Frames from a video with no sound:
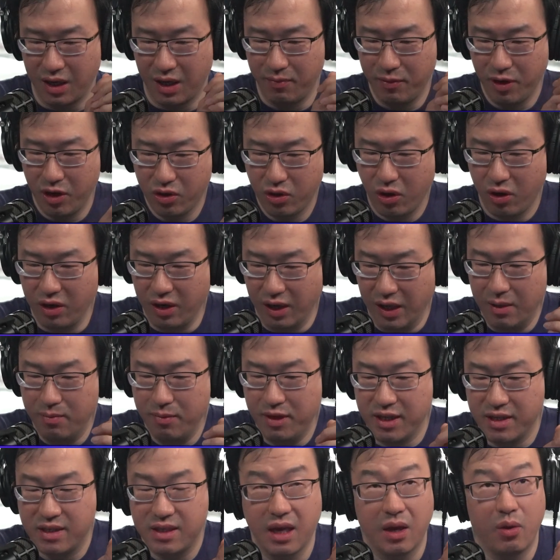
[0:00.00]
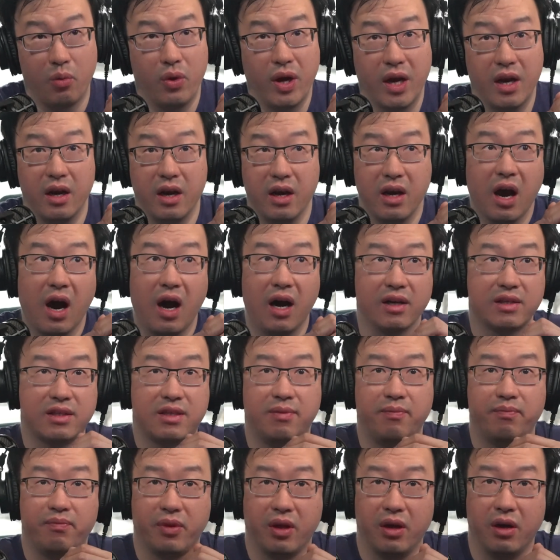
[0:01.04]
I'm going to go on a limb and say we're not,
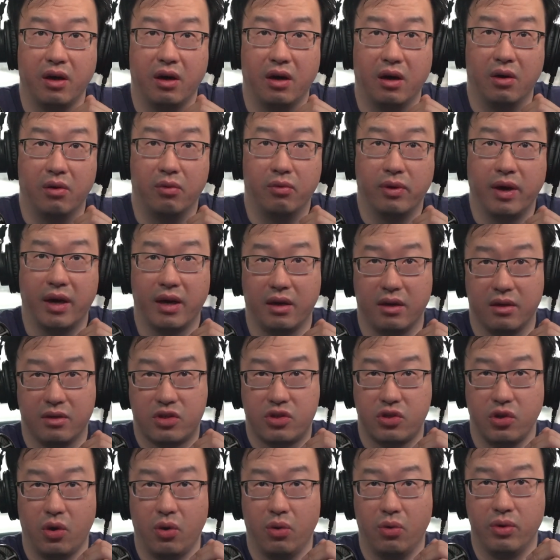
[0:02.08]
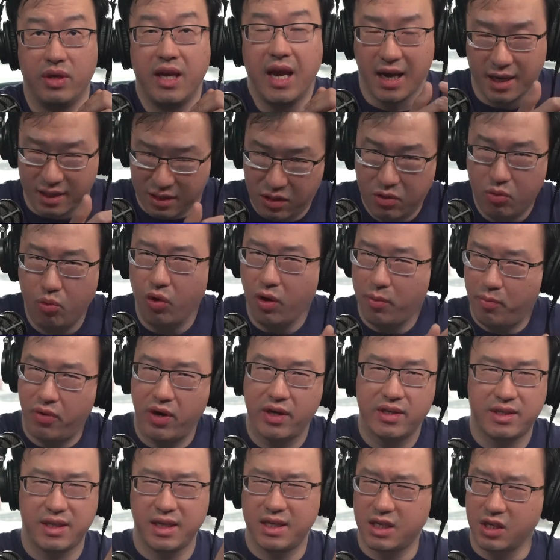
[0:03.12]
right? So yes,
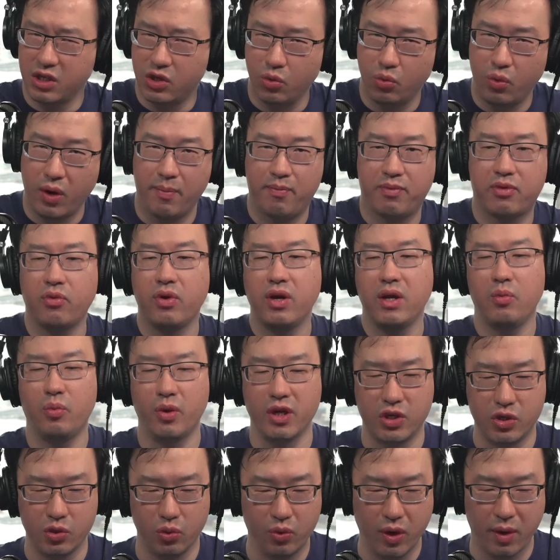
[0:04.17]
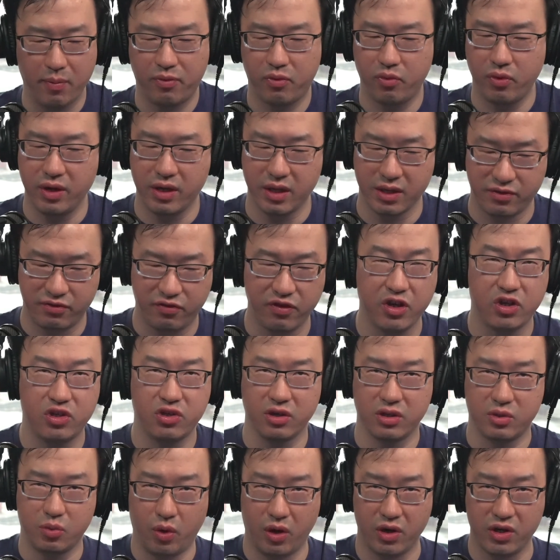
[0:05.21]
WordPress doesn't do Web3. We do Web3, those
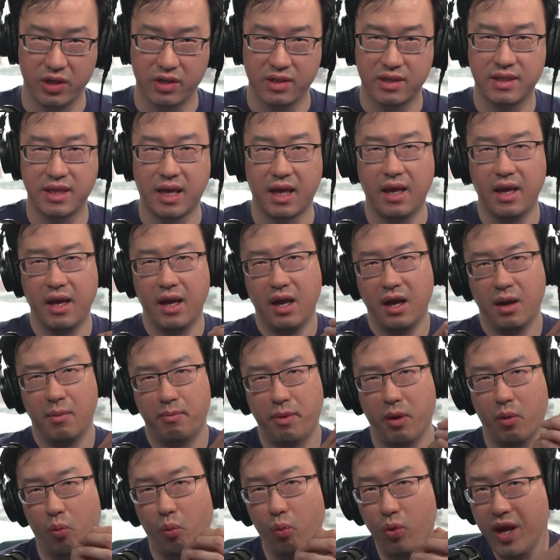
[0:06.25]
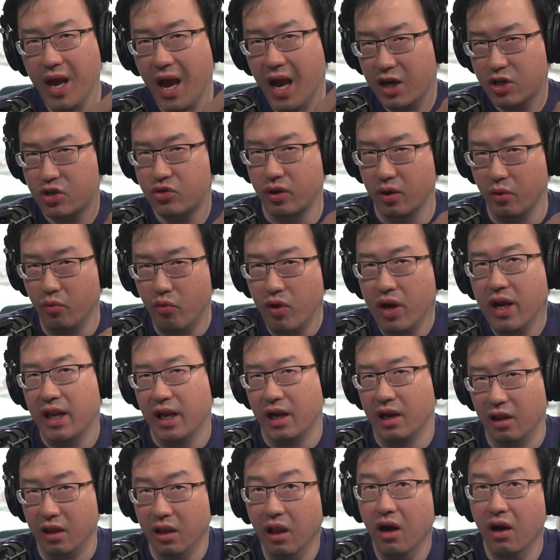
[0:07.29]
features, what I just said. But we actually really
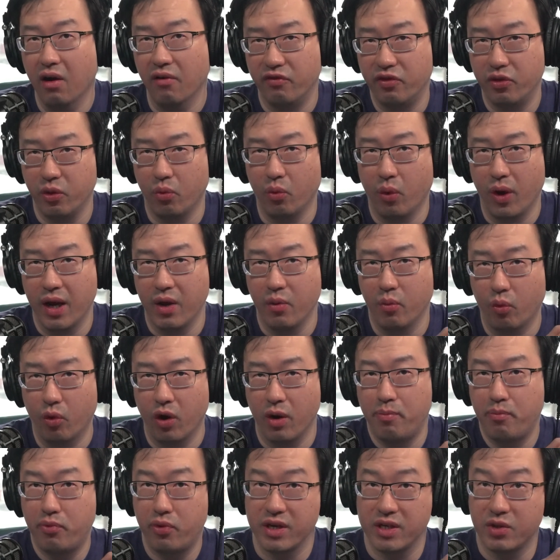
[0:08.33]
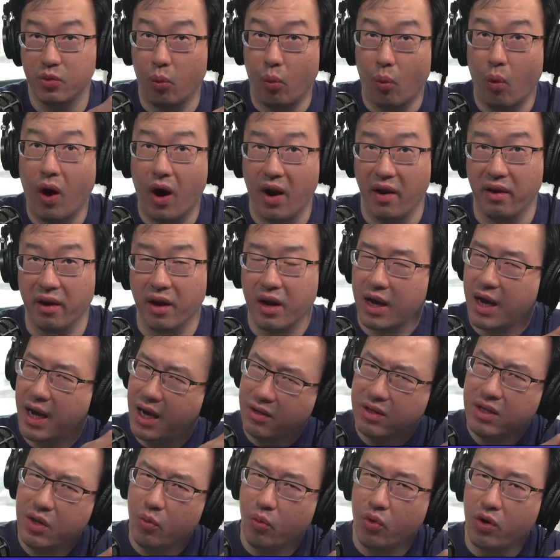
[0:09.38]
love the way WordPress won. How
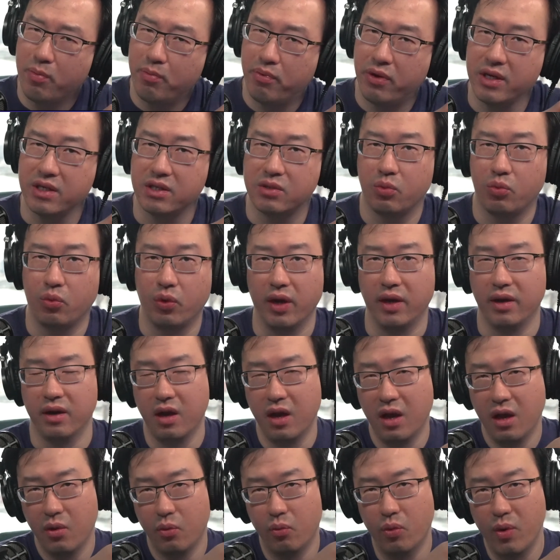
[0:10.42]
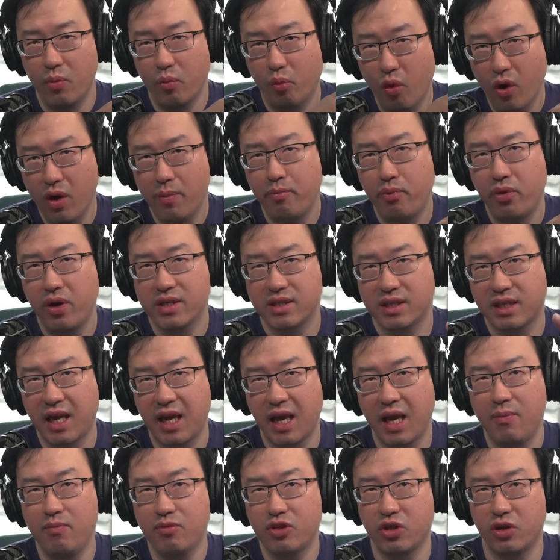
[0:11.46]
did WordPress win? When WordPress
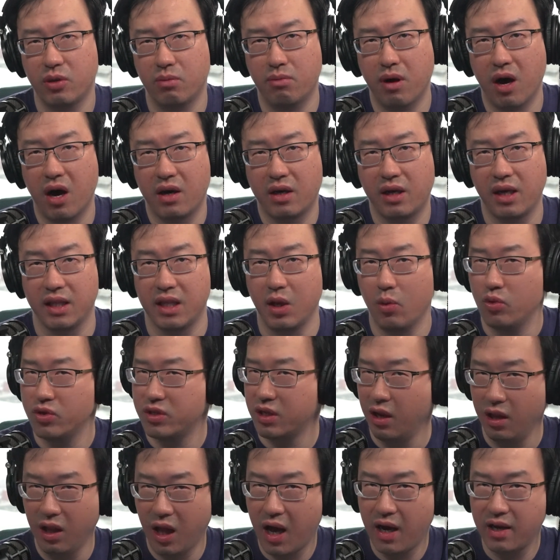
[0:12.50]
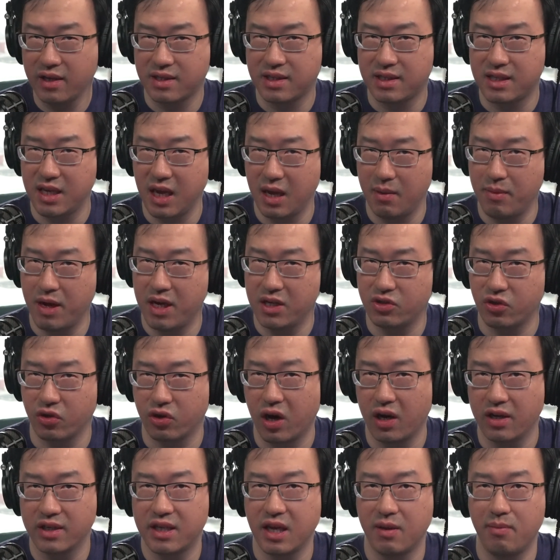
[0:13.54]
came to the market, there was a lot of CMS or
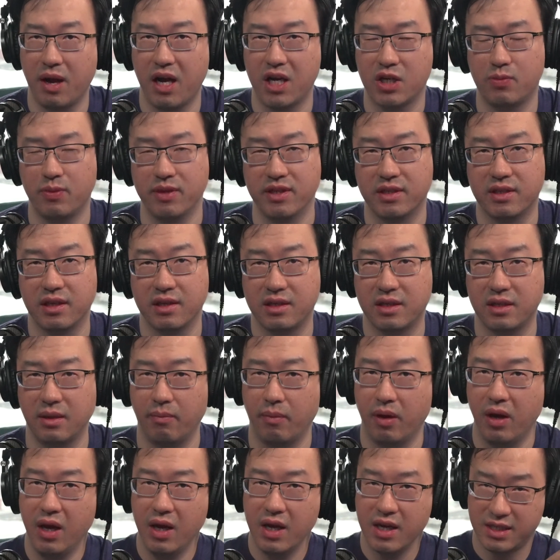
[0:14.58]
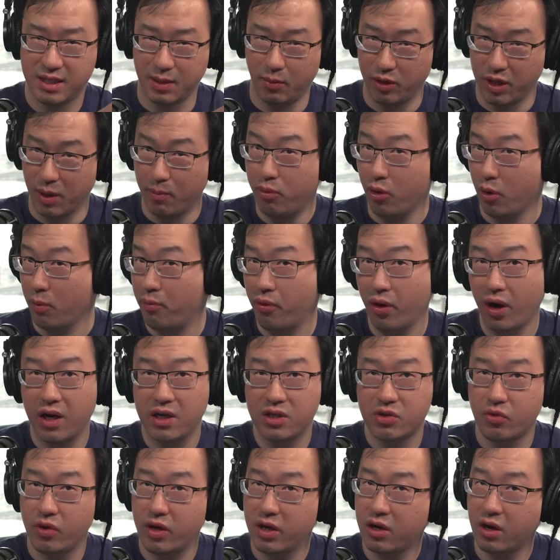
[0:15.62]
content management system. Some of them
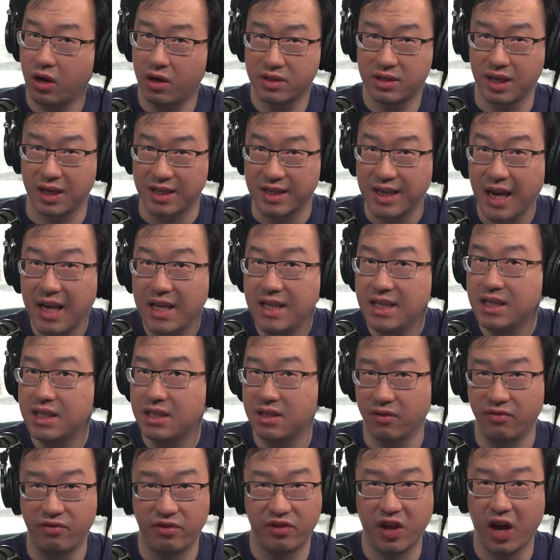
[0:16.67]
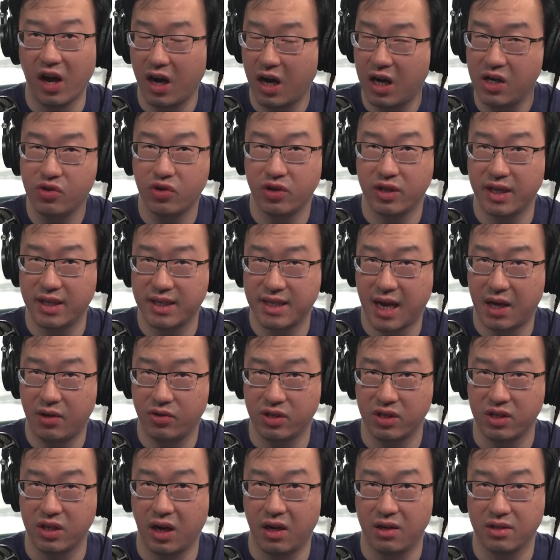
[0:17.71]
proprietary, costing tens, if not hundreds of
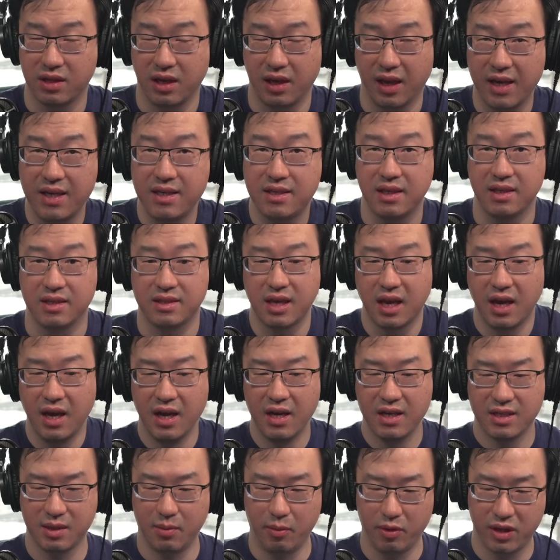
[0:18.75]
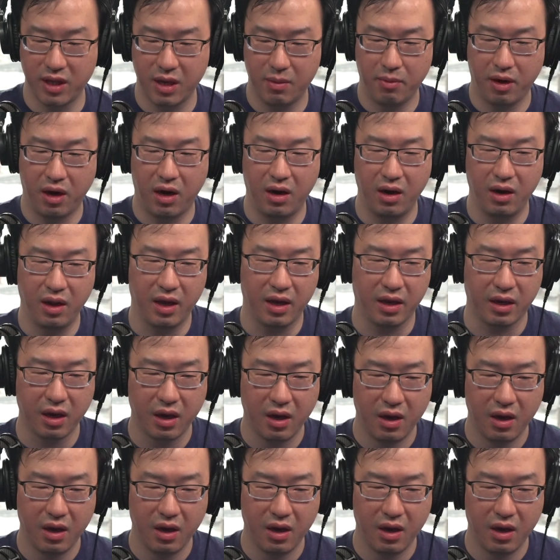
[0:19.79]
$1,000s a license. Some of them are like